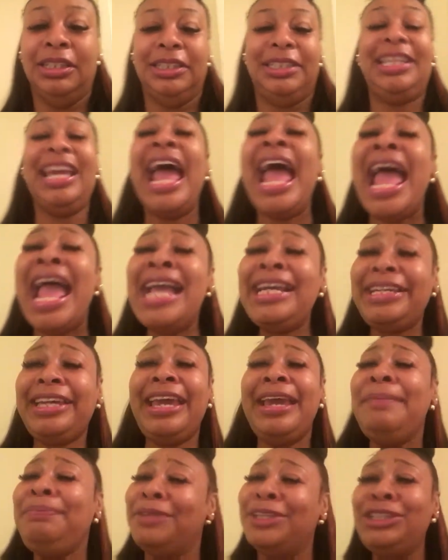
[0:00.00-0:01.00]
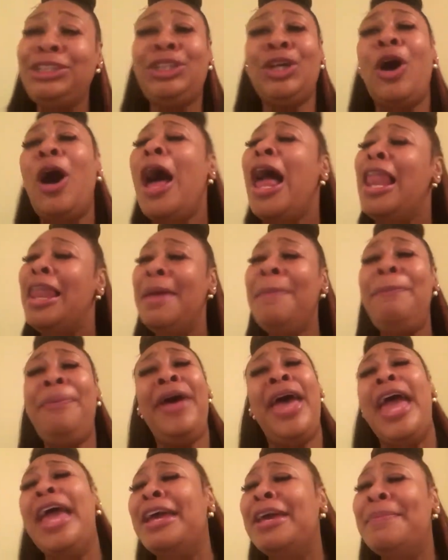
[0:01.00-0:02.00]
Can't keep the toilet
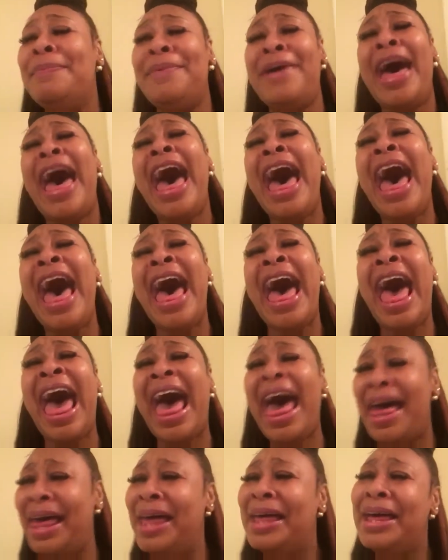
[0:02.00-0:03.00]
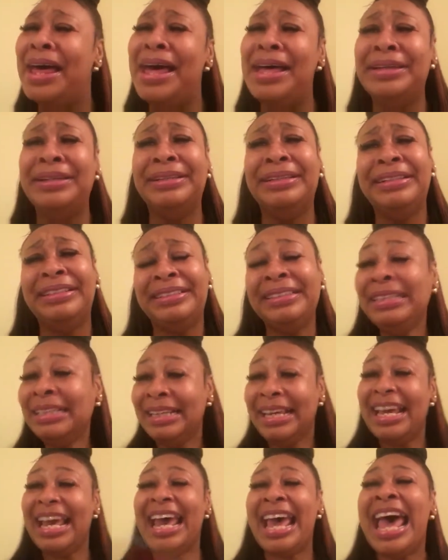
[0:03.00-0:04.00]
paper
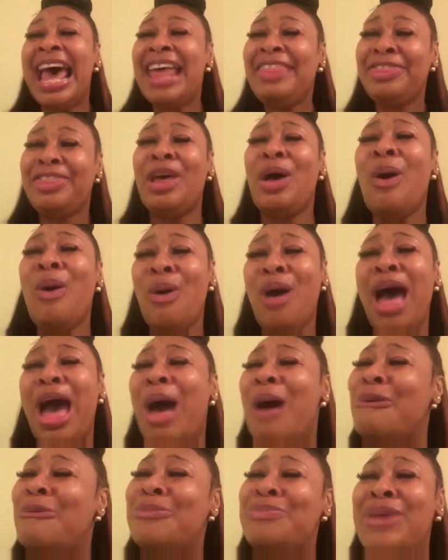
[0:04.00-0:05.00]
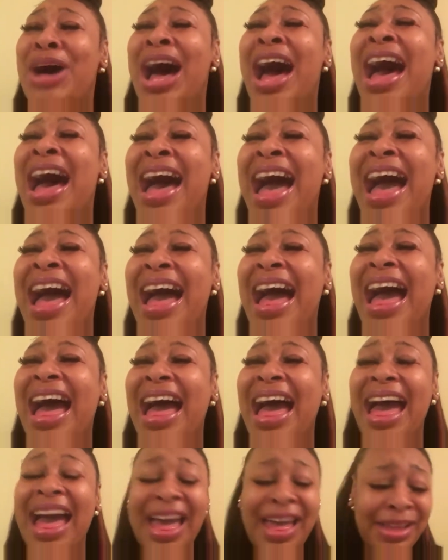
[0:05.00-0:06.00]
at the
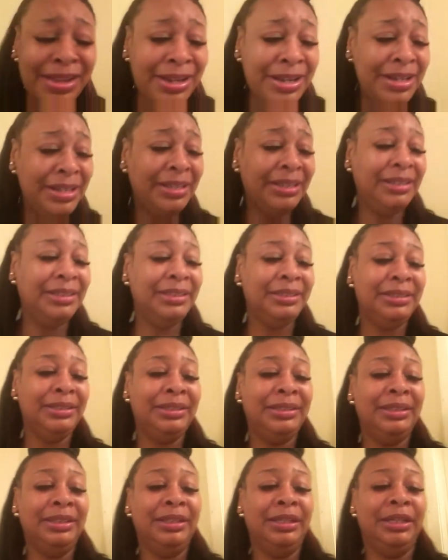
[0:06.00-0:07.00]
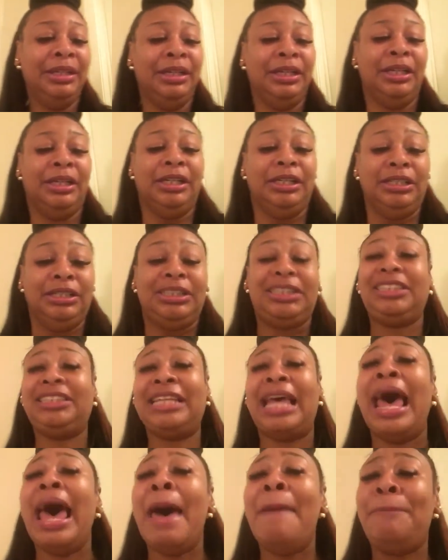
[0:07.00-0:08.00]
Walmart.
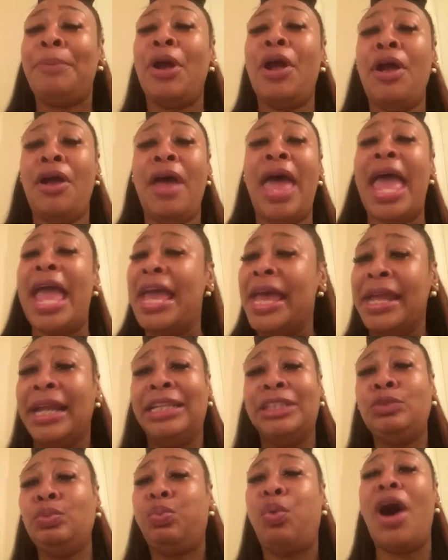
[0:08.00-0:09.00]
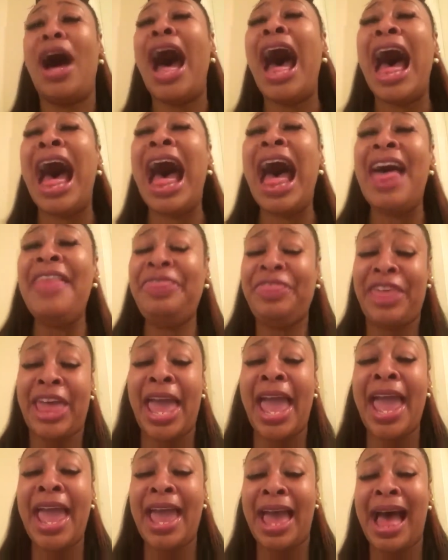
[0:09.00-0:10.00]
Separate is what
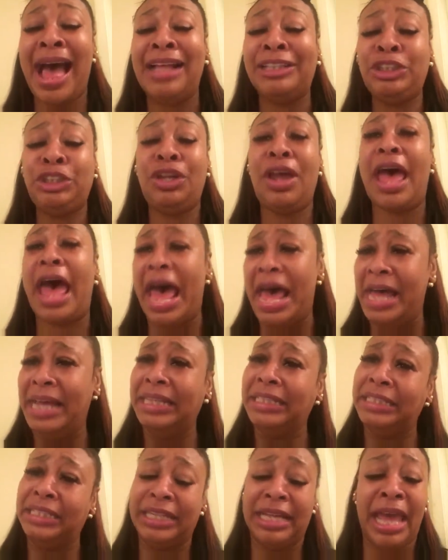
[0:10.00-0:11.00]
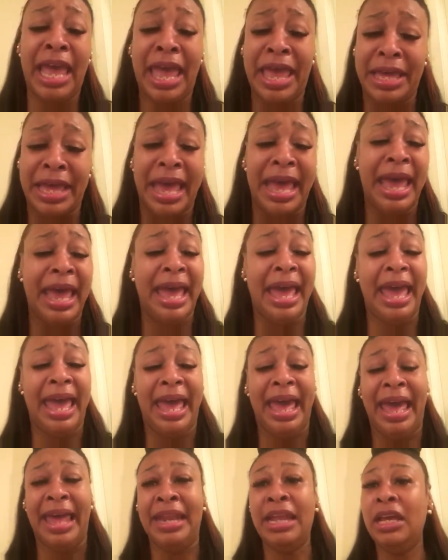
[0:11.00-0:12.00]
they
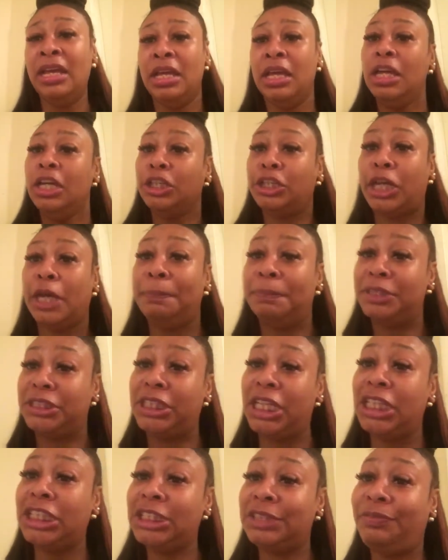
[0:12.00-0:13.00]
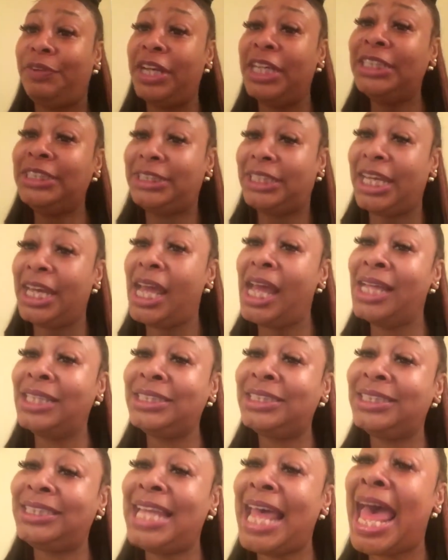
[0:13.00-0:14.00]
are trying. Keep six feet
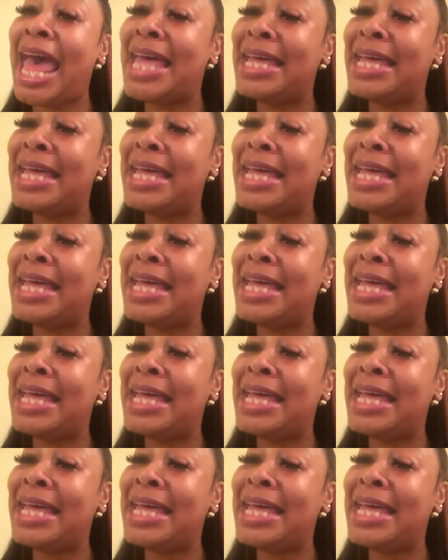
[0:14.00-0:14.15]
distance.